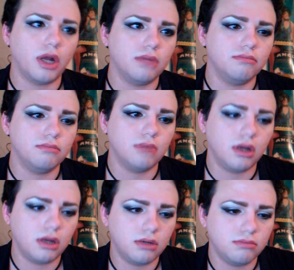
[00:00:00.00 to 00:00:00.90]
working
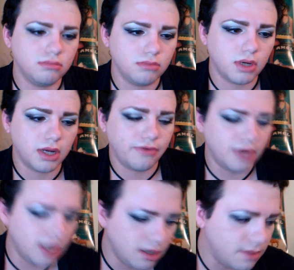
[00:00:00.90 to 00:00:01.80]
hard, working
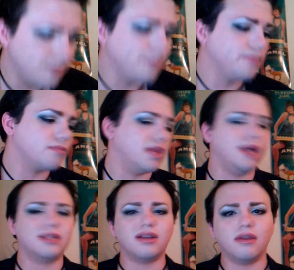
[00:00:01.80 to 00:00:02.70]
every day.
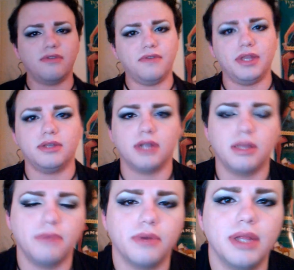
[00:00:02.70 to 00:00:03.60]
Yeah. Sorry if the videos are
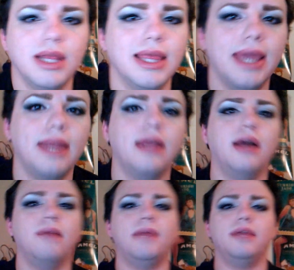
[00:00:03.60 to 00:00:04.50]
coming really late.
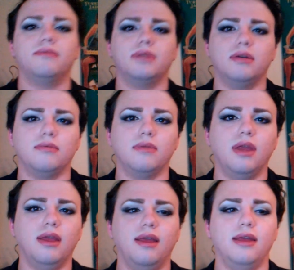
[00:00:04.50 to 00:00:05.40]
I don't
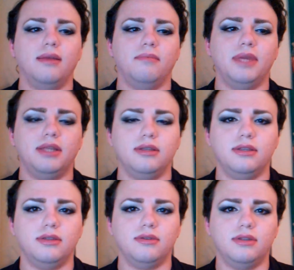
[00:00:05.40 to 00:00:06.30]
mean
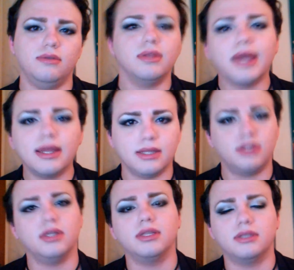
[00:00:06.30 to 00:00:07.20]
to do that.
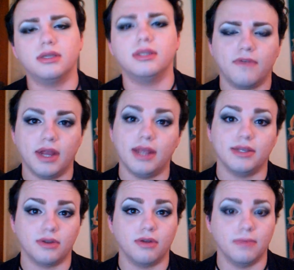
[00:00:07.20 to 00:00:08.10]
It's just
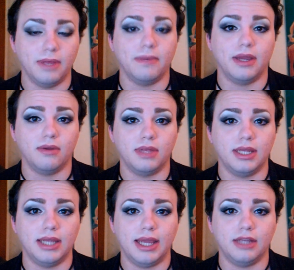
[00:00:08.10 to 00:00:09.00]
Fridays are normally my
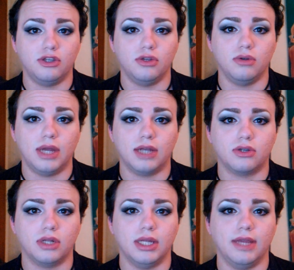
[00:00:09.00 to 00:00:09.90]
only day to
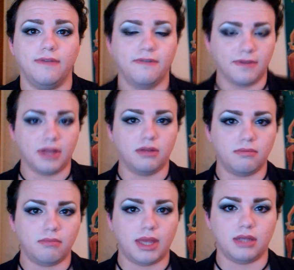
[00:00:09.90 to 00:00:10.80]
actually
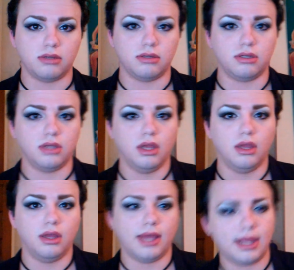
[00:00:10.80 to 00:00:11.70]
film and
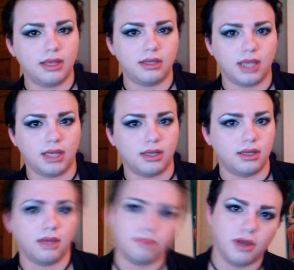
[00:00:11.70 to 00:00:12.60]
edit
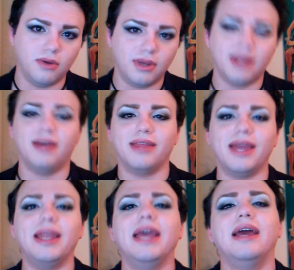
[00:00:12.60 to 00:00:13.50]
and upload and all
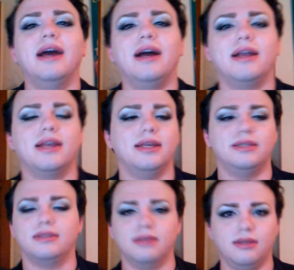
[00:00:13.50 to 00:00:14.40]
that,
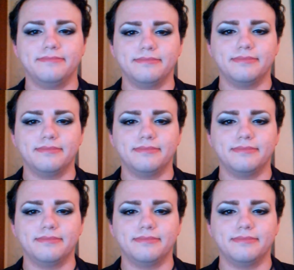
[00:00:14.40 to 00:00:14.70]
because